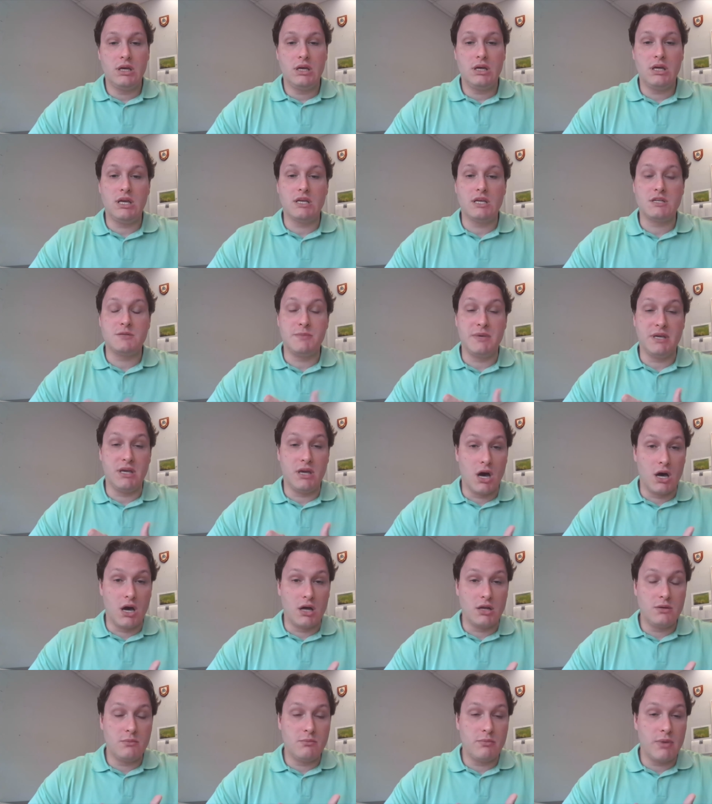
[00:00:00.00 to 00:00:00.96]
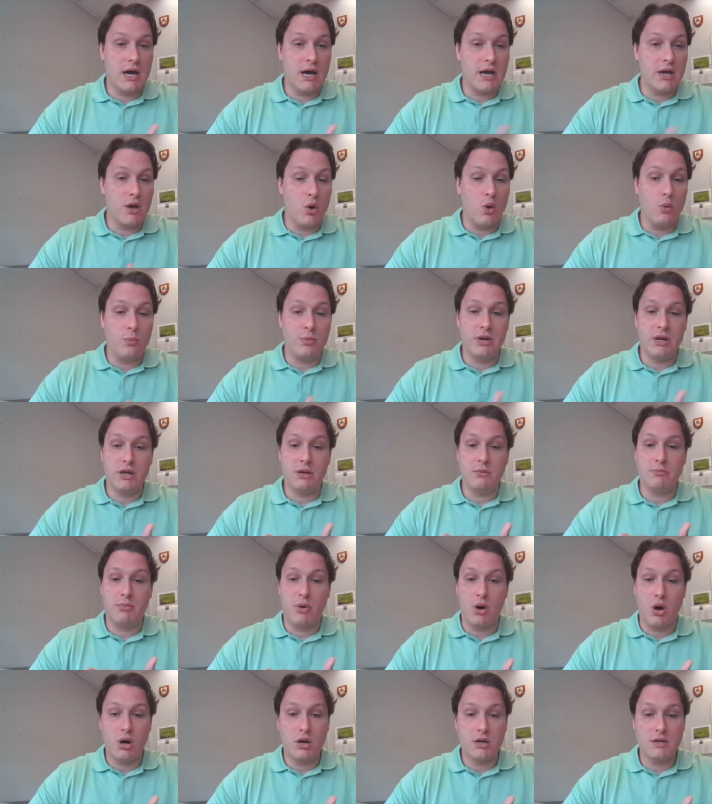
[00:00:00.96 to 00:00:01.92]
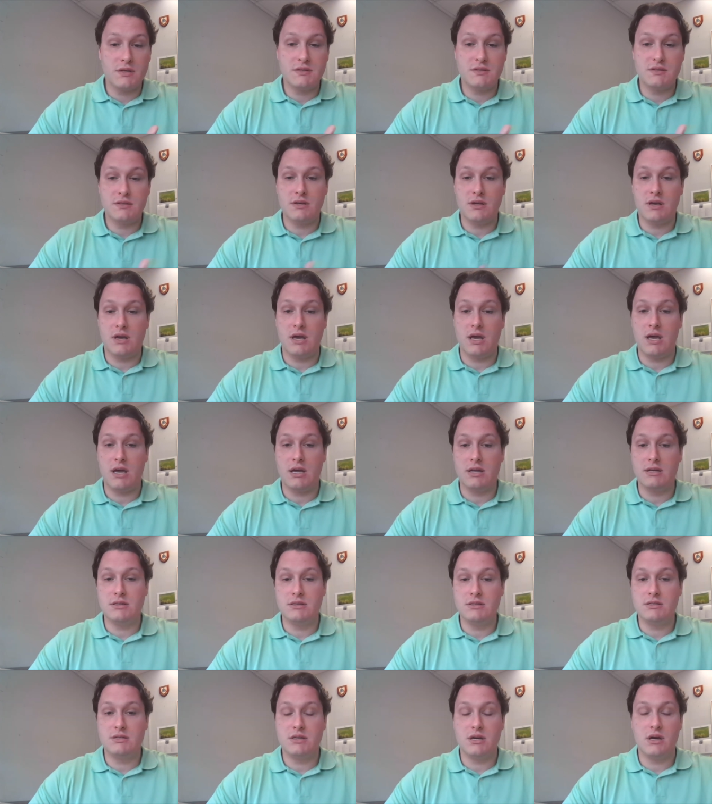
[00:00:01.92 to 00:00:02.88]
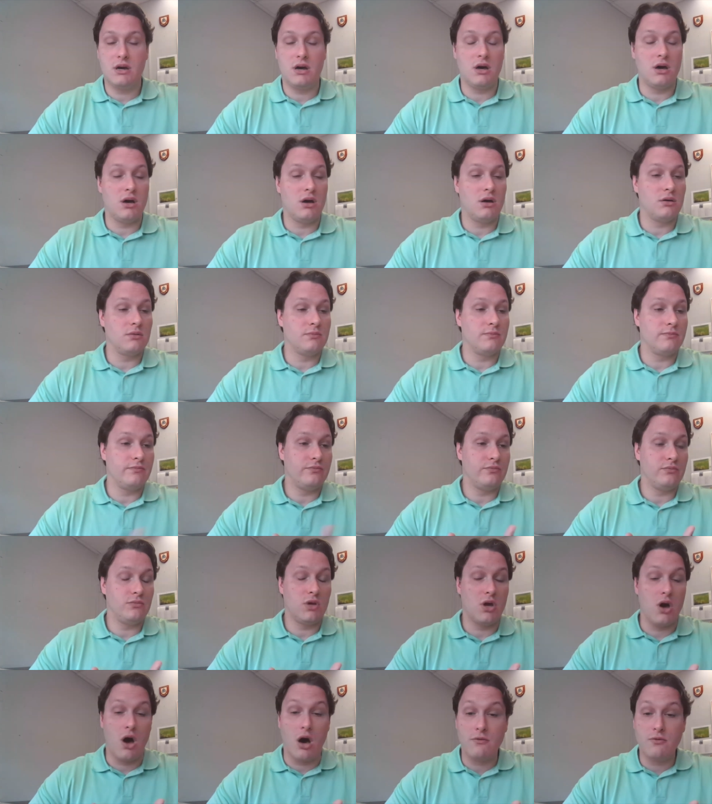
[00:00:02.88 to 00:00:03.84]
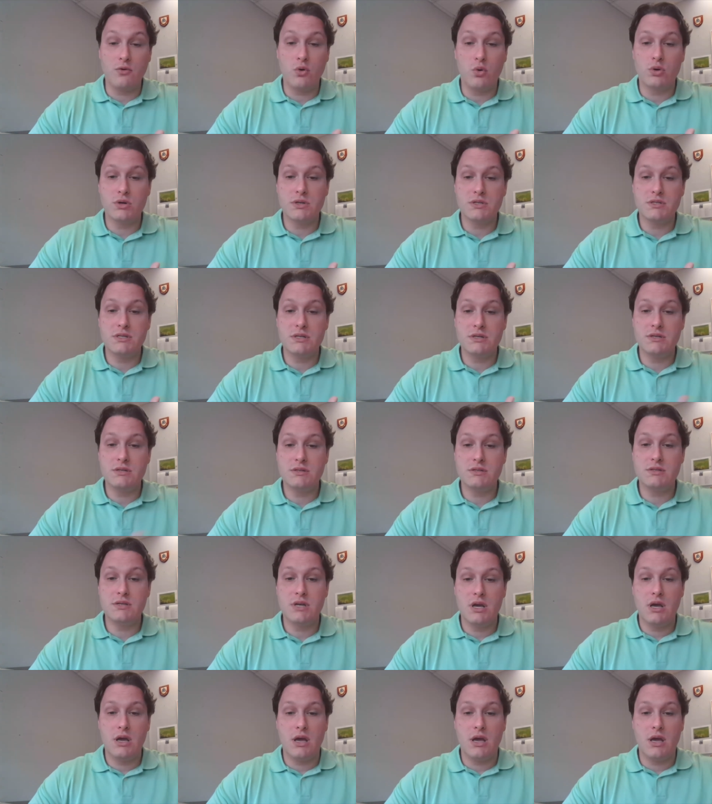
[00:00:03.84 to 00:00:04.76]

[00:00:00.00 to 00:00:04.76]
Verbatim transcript: He has begun by opening parks and uh, golf courses